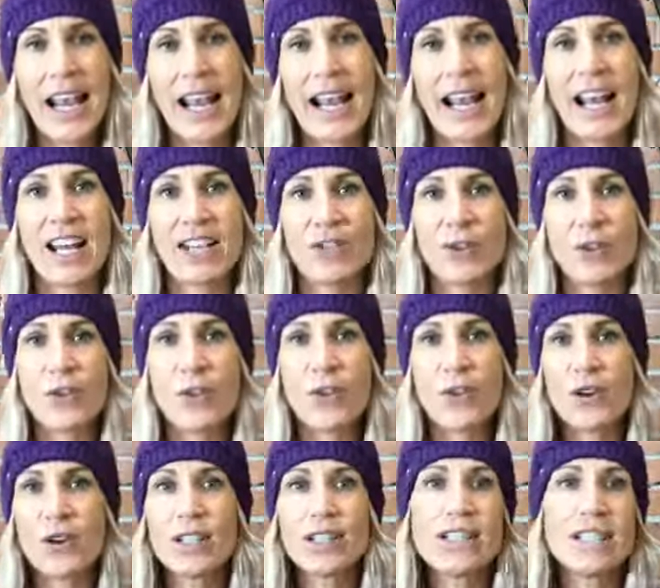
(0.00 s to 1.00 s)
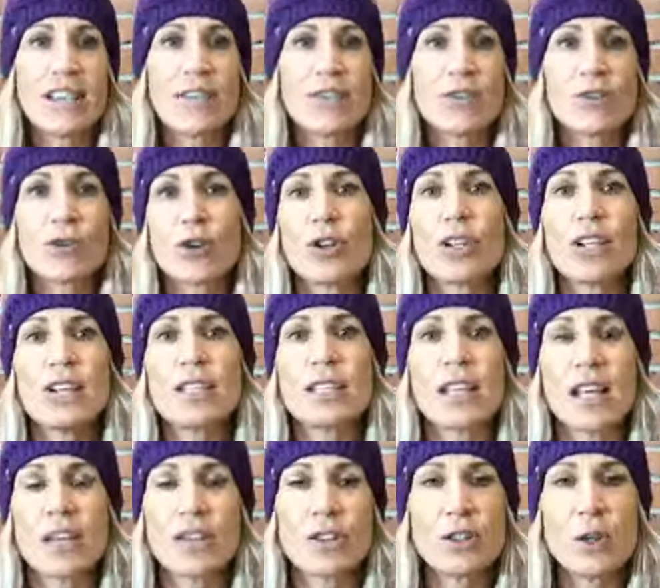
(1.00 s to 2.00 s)
And you have 37 trillion
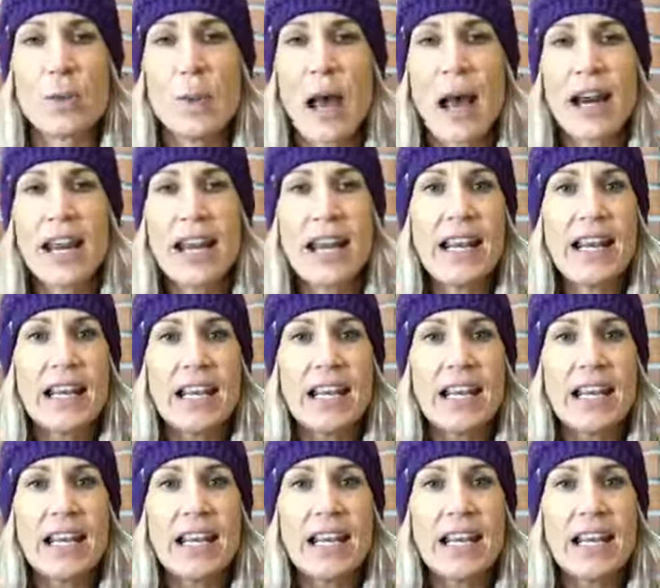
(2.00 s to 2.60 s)
cells in your body.